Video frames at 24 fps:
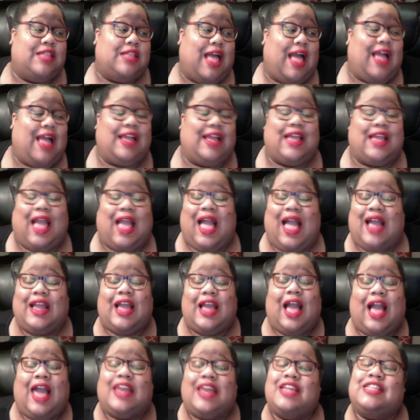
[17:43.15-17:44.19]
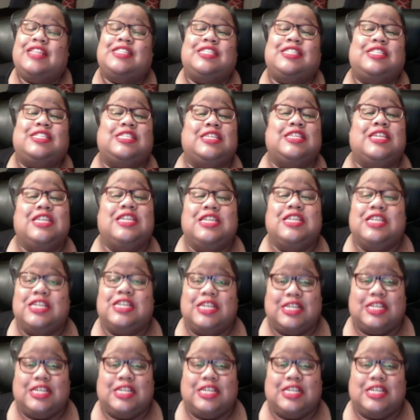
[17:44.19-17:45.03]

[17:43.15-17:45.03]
I, I, I didn't see